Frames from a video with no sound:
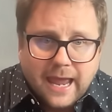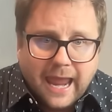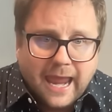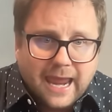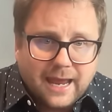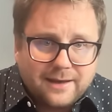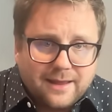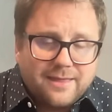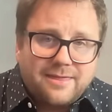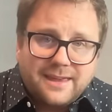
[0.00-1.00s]
And
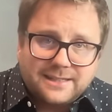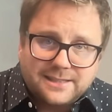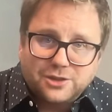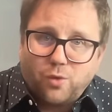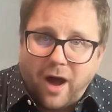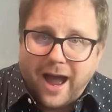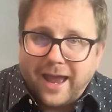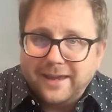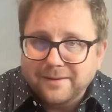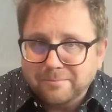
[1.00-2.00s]
this is why,